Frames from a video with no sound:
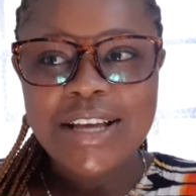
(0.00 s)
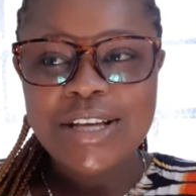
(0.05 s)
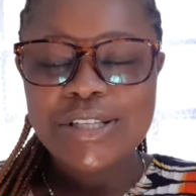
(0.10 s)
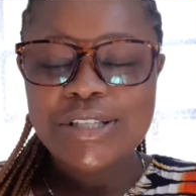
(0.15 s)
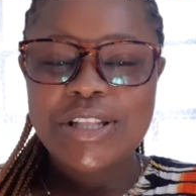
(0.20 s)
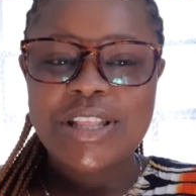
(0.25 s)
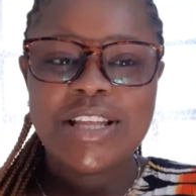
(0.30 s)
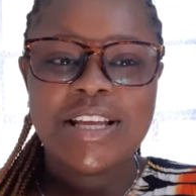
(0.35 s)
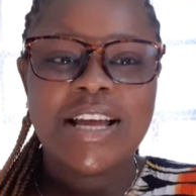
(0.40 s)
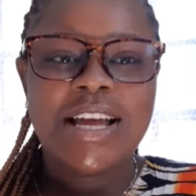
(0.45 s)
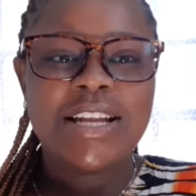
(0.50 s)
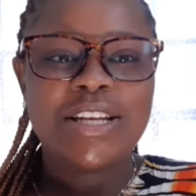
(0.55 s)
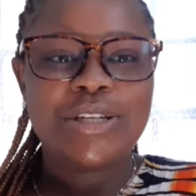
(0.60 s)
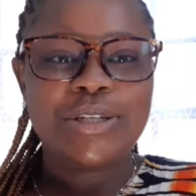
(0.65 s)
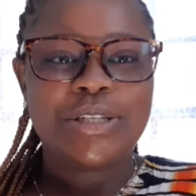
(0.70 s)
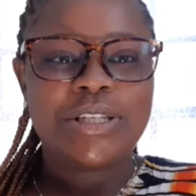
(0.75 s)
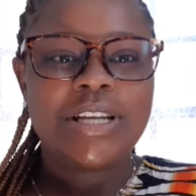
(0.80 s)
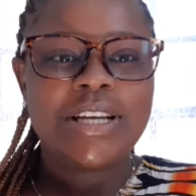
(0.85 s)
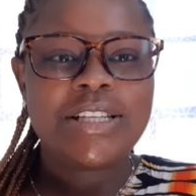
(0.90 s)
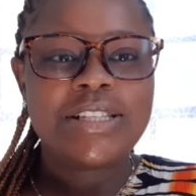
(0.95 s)
So they had to
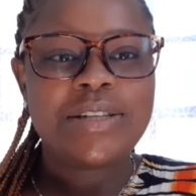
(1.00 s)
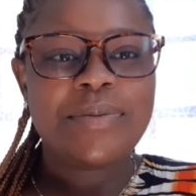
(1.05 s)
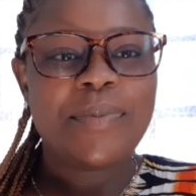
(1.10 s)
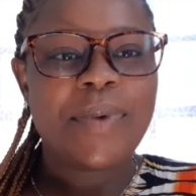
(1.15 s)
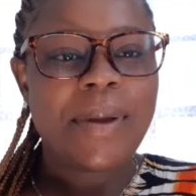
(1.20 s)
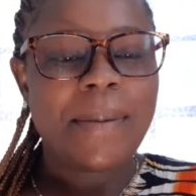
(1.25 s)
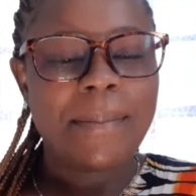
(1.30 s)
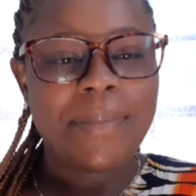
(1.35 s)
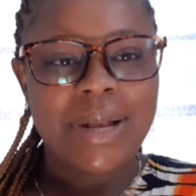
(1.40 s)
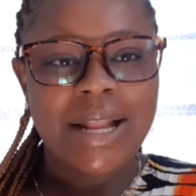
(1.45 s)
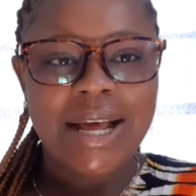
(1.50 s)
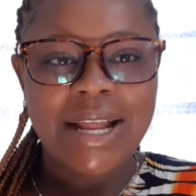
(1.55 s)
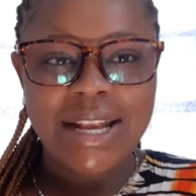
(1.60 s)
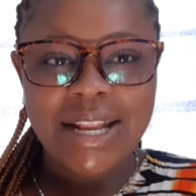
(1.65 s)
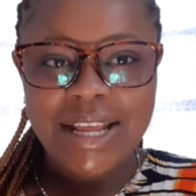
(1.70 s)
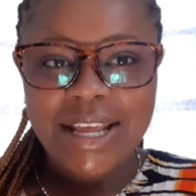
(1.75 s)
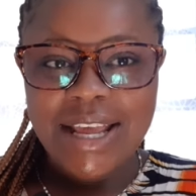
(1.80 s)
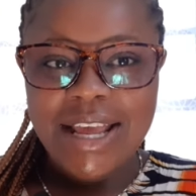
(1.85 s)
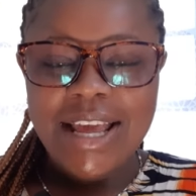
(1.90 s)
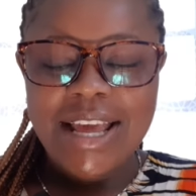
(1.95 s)
test my
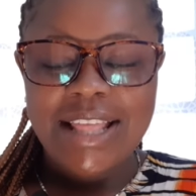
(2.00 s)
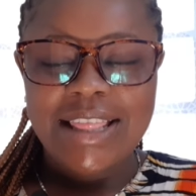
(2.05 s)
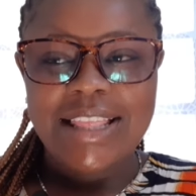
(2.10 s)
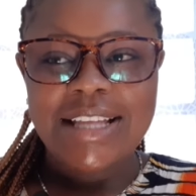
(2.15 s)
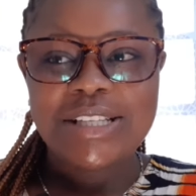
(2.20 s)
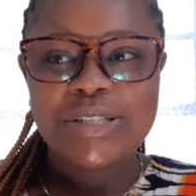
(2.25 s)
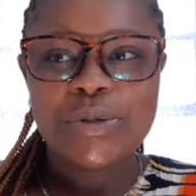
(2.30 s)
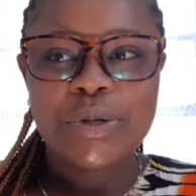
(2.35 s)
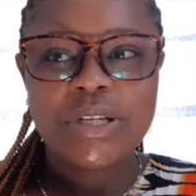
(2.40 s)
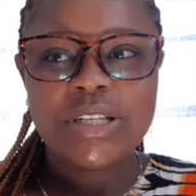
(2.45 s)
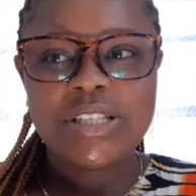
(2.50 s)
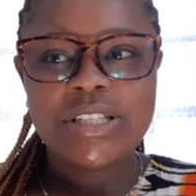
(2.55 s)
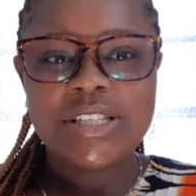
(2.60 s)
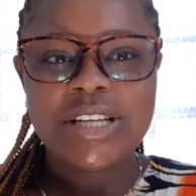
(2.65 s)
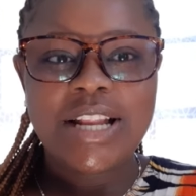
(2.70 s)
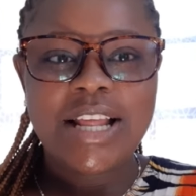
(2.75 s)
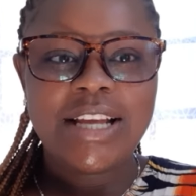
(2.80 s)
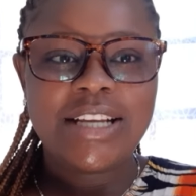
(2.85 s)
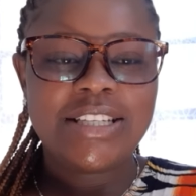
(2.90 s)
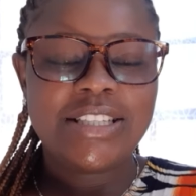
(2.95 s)
blood, and that's when
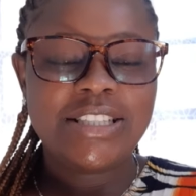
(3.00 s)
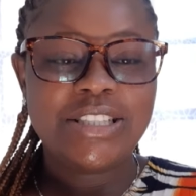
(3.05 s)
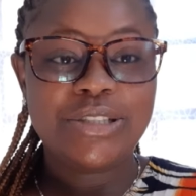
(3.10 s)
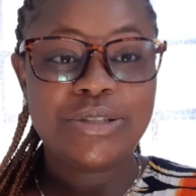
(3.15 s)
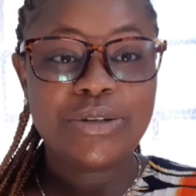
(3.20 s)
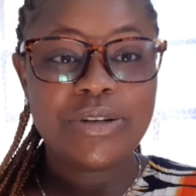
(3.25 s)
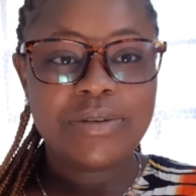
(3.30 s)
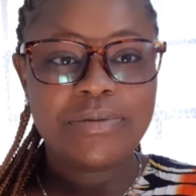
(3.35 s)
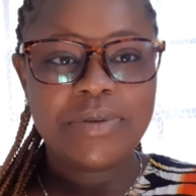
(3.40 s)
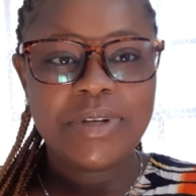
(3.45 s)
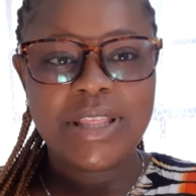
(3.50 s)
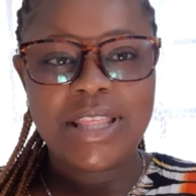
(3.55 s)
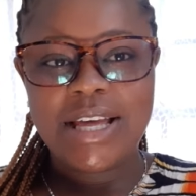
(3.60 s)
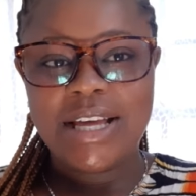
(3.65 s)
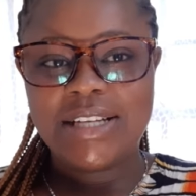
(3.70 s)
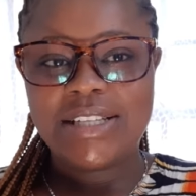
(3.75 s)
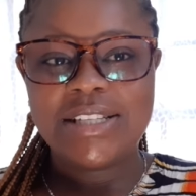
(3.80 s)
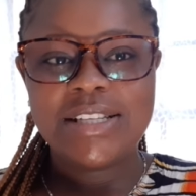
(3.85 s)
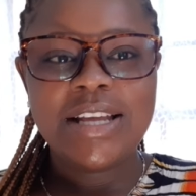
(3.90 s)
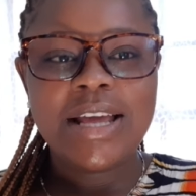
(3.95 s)
like she told me
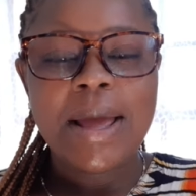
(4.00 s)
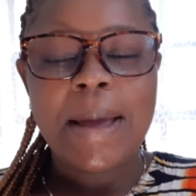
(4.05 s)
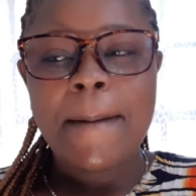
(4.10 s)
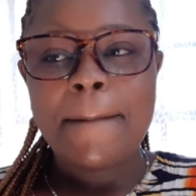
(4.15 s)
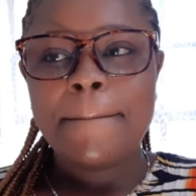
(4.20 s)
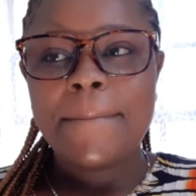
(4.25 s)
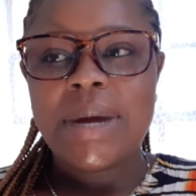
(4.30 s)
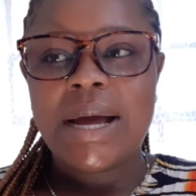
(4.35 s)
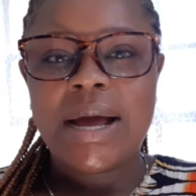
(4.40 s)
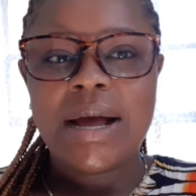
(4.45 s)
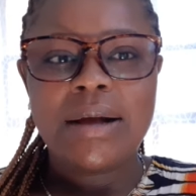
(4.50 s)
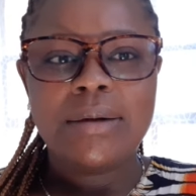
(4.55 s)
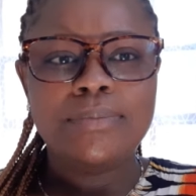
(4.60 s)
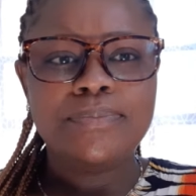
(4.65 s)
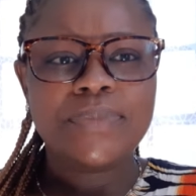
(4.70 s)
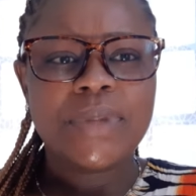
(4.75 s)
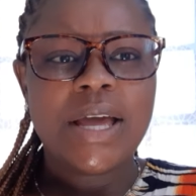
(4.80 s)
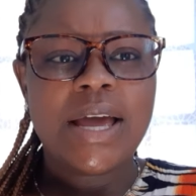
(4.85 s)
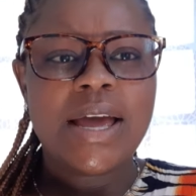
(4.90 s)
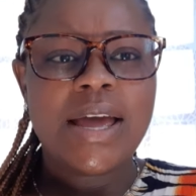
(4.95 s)
that
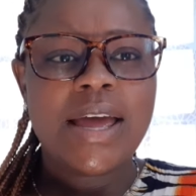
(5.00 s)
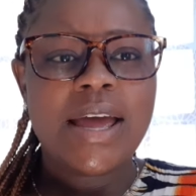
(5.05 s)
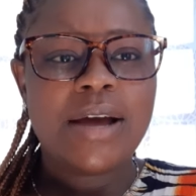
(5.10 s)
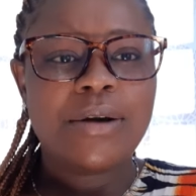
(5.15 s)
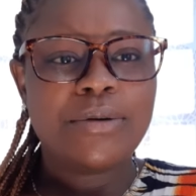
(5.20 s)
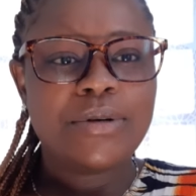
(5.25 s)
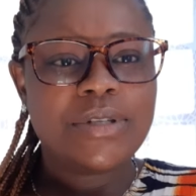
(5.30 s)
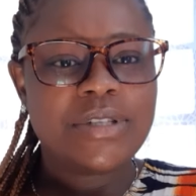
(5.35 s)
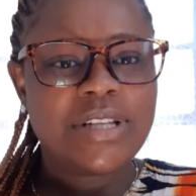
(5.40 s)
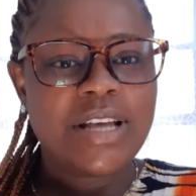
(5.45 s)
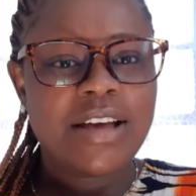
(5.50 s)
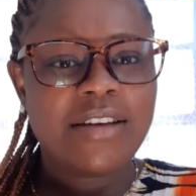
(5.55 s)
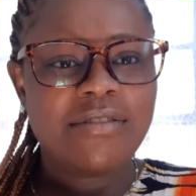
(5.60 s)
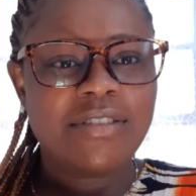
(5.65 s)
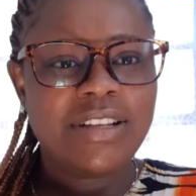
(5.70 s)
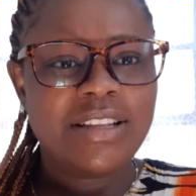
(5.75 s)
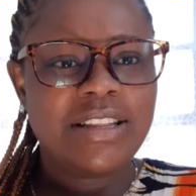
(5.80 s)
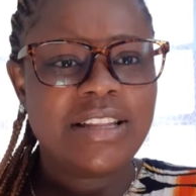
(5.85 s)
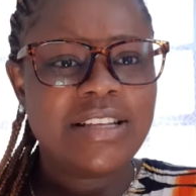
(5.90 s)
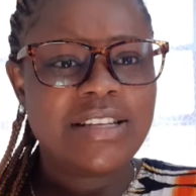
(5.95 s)
I was
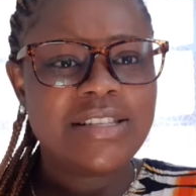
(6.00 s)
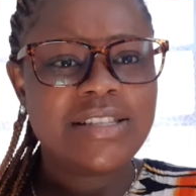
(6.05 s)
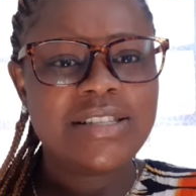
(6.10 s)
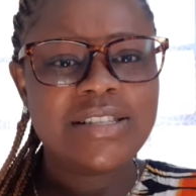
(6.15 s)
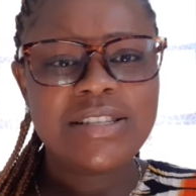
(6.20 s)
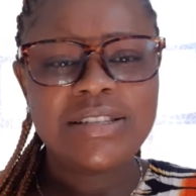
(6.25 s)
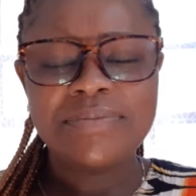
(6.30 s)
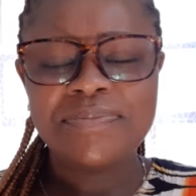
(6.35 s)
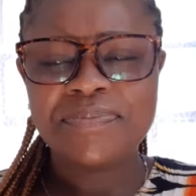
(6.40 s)
having this,